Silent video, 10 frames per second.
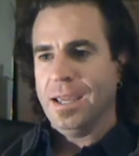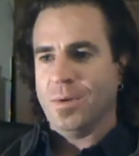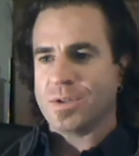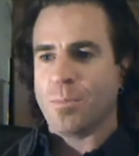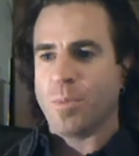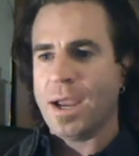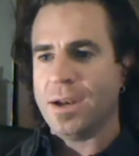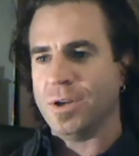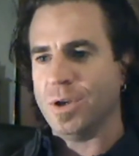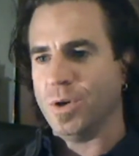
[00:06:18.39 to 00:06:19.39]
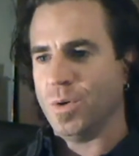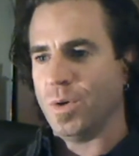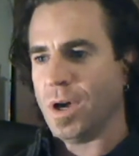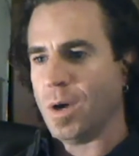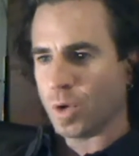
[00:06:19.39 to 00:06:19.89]
it was a brand
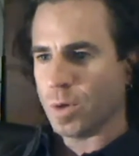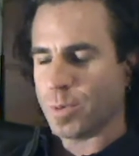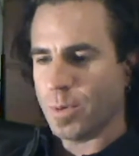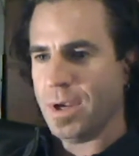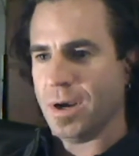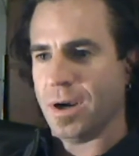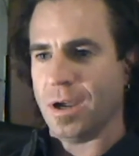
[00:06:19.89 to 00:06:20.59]
new world premiere